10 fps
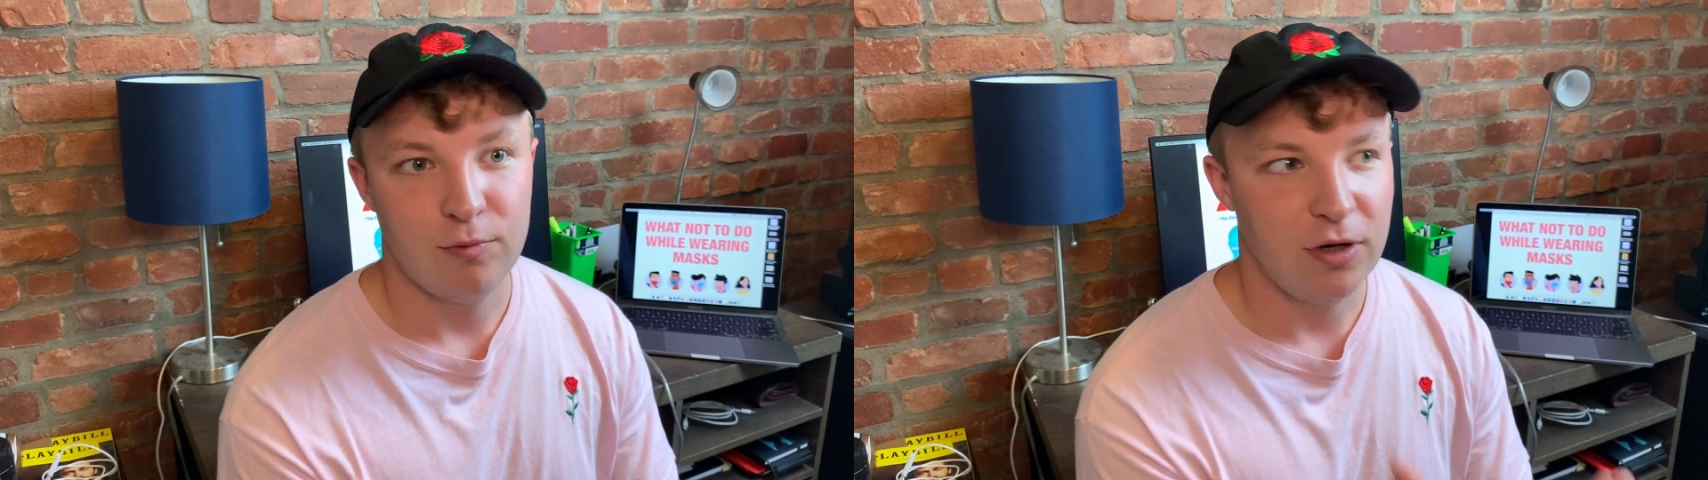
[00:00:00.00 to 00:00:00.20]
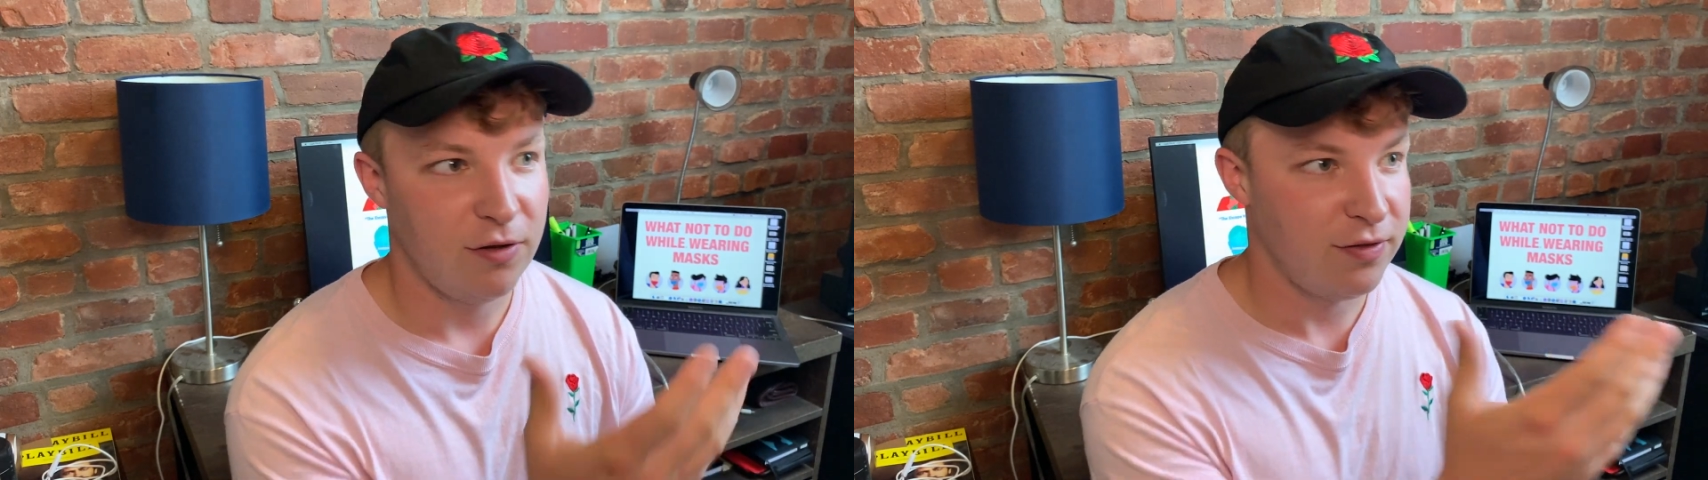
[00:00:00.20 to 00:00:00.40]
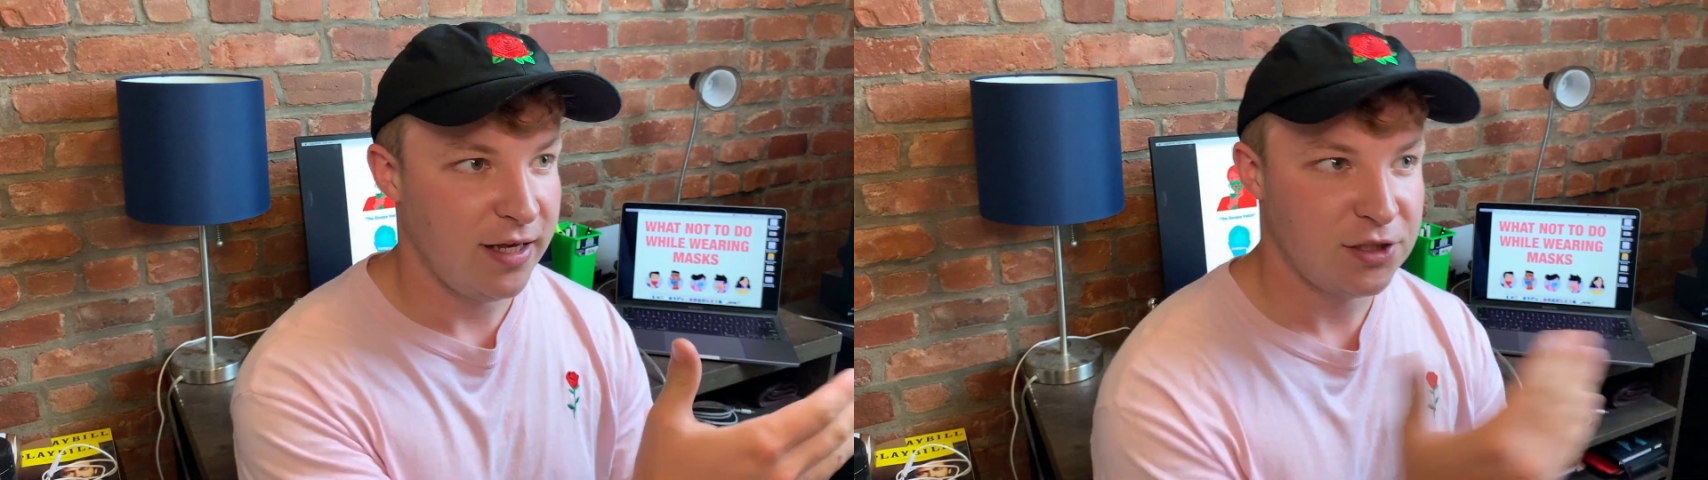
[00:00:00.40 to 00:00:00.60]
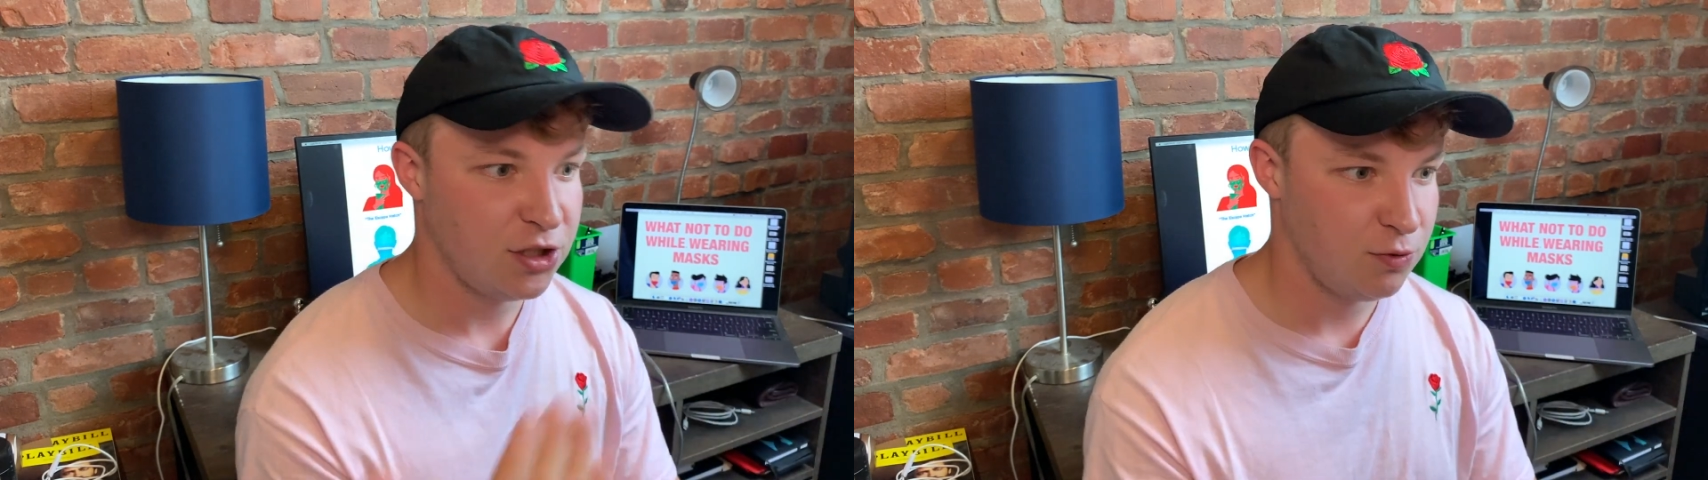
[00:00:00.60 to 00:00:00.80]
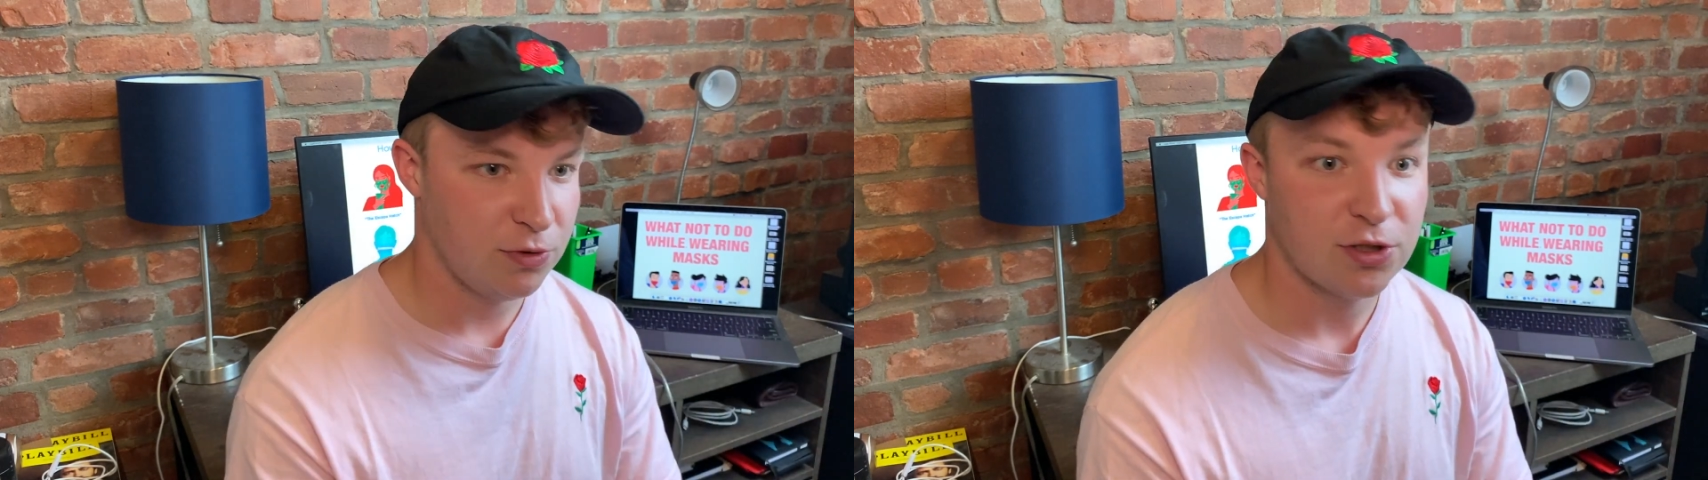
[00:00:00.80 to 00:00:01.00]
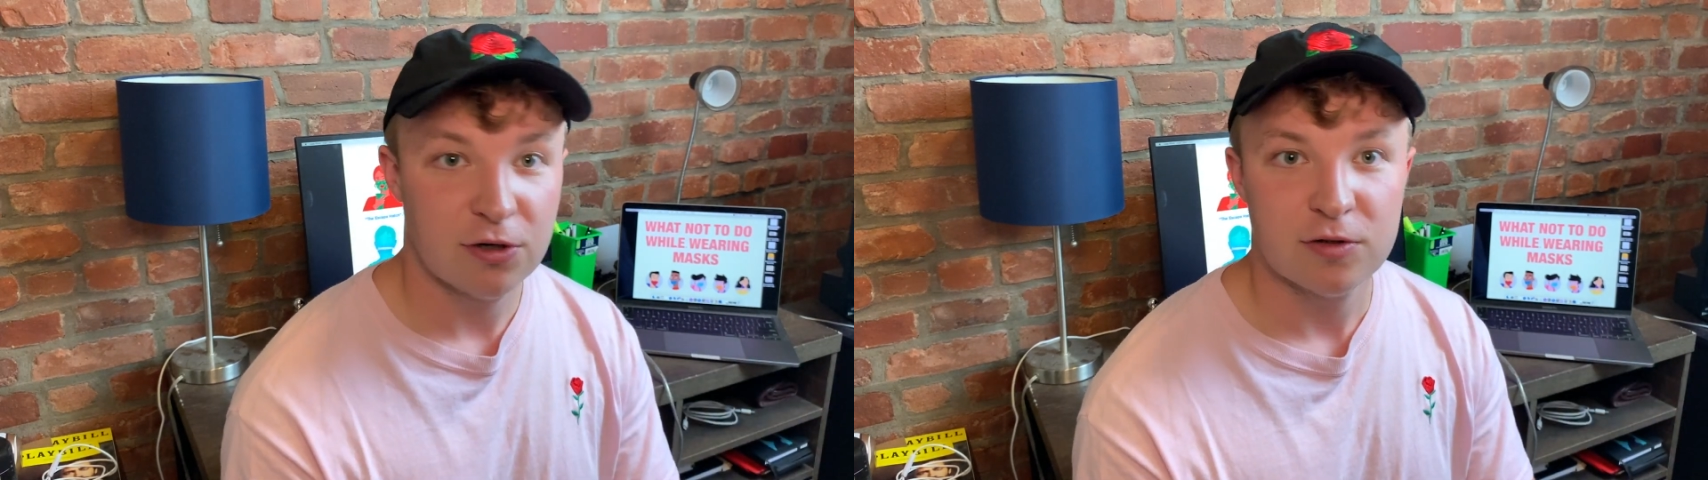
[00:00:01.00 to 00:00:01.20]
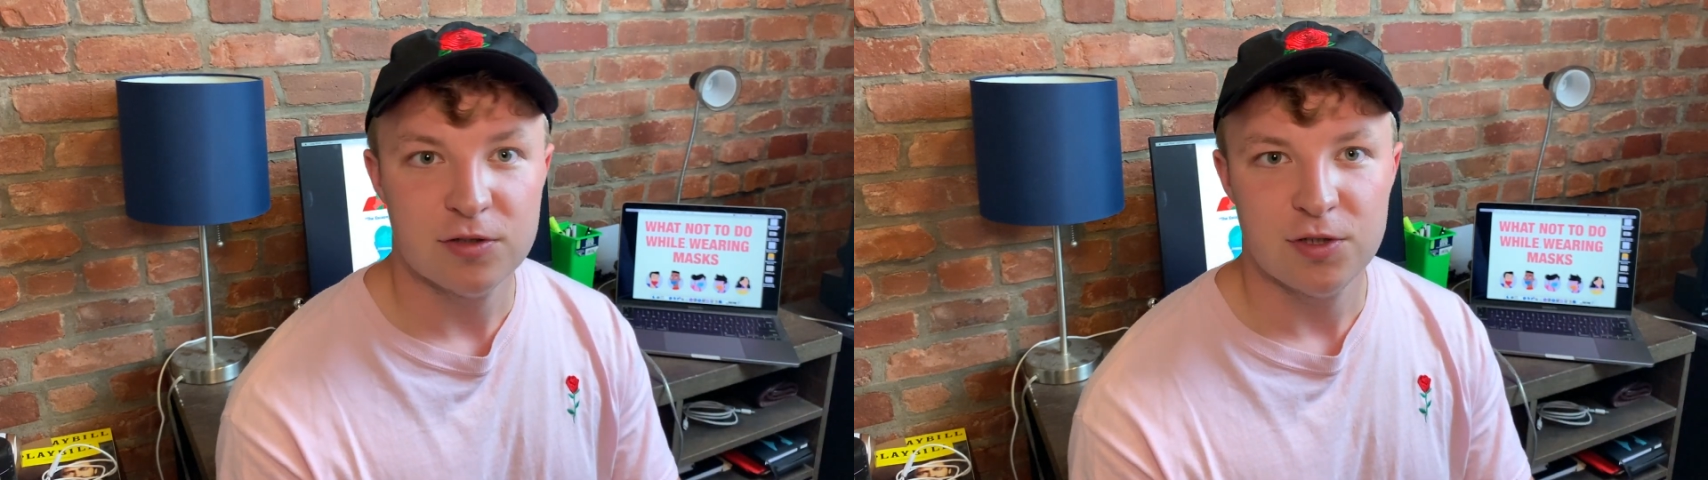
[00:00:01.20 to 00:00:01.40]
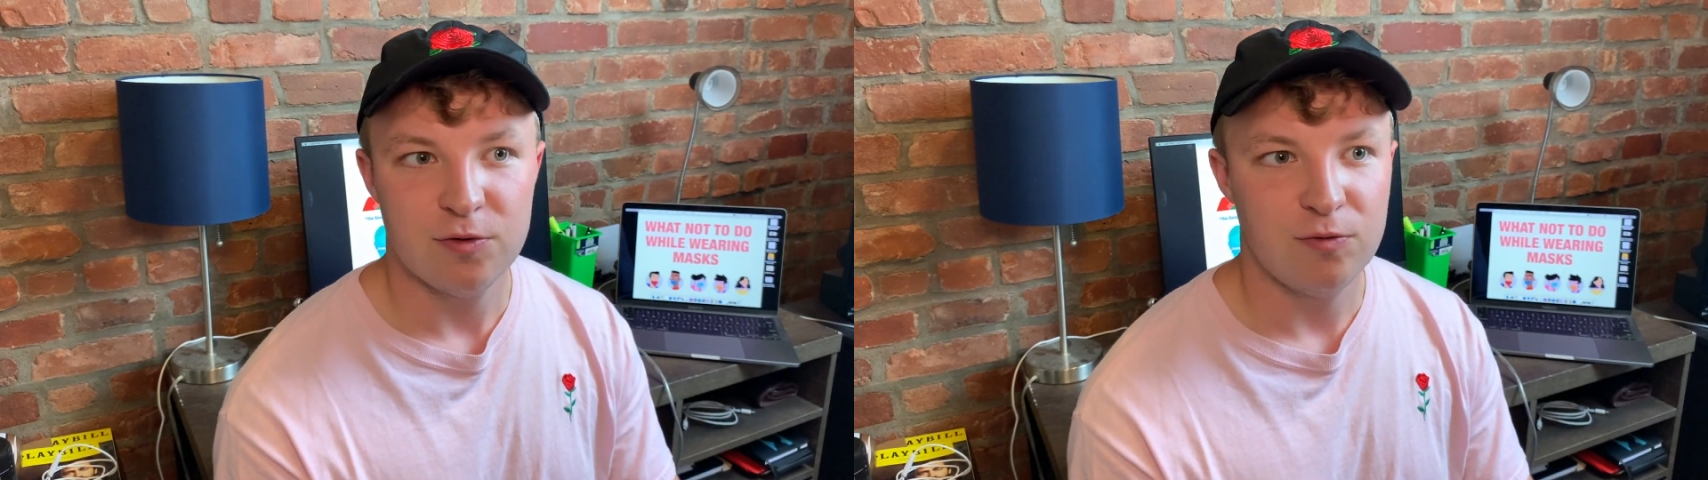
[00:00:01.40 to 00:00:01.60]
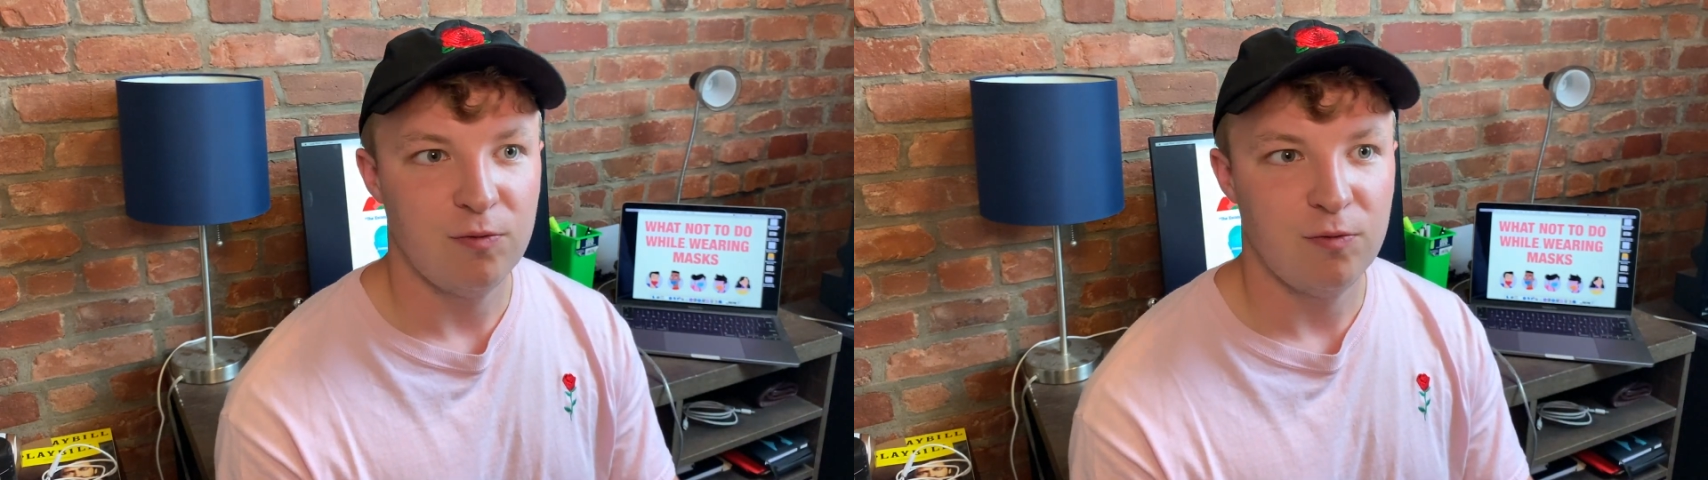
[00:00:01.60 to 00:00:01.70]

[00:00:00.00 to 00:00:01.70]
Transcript: will things just return to